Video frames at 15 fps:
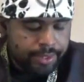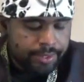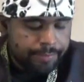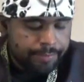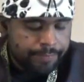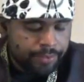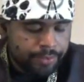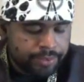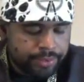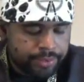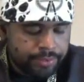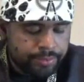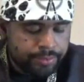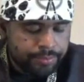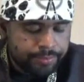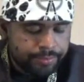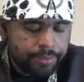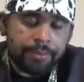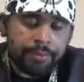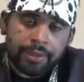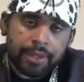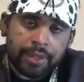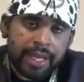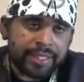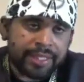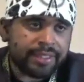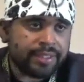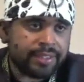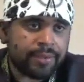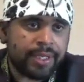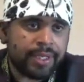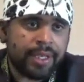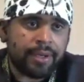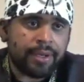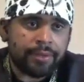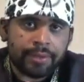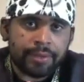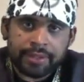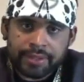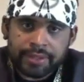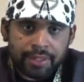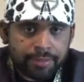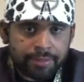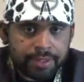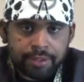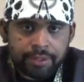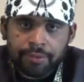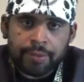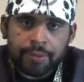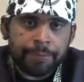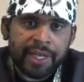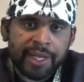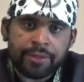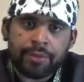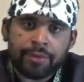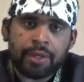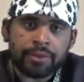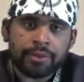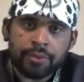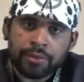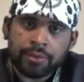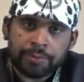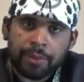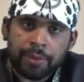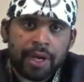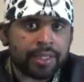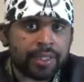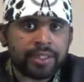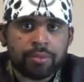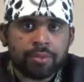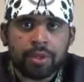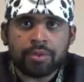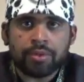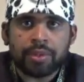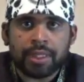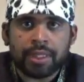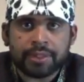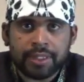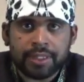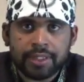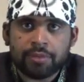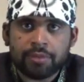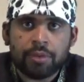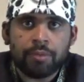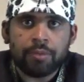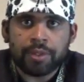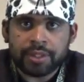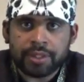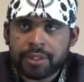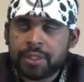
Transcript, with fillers: verse 2, and we're in the last days right now, and it's dealing with the 12 patriarchs who spawned the 12 tribes of Israel.